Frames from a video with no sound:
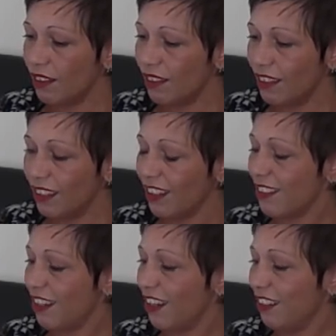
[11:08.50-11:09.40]

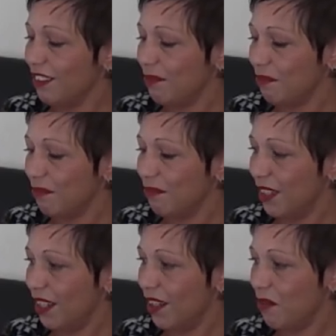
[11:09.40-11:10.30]
ESA,
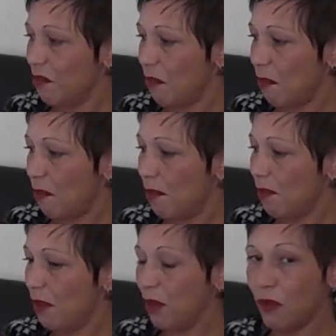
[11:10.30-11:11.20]
yeah,
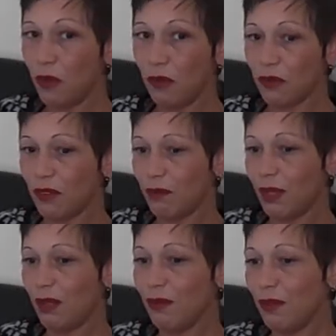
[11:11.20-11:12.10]
be warned,
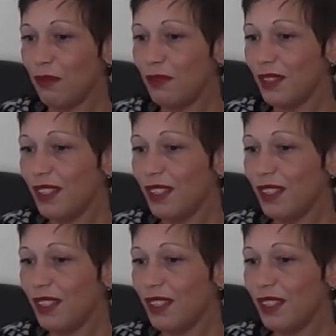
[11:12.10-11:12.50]
be warned.